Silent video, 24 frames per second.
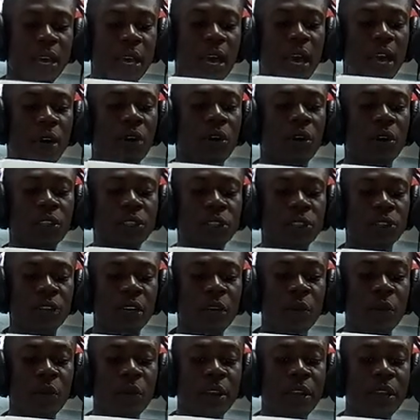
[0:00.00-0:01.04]
According to
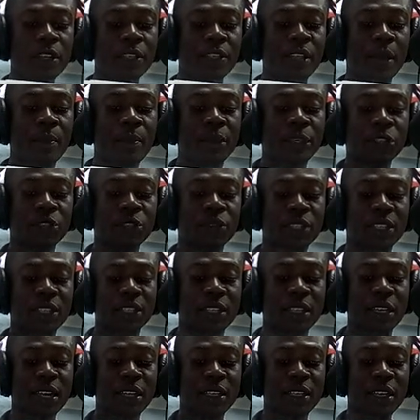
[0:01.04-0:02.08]
the release, the ministry
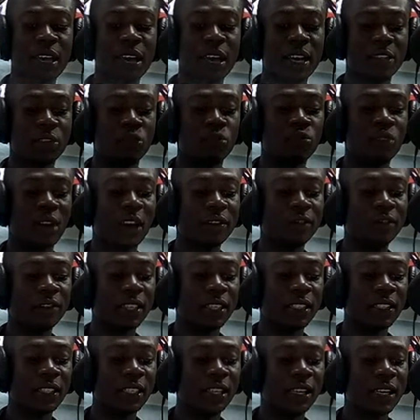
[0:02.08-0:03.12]
said it has
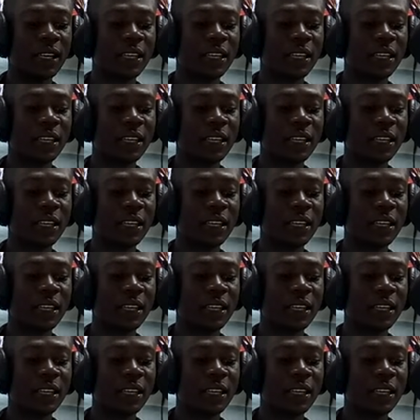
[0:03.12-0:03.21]
drafted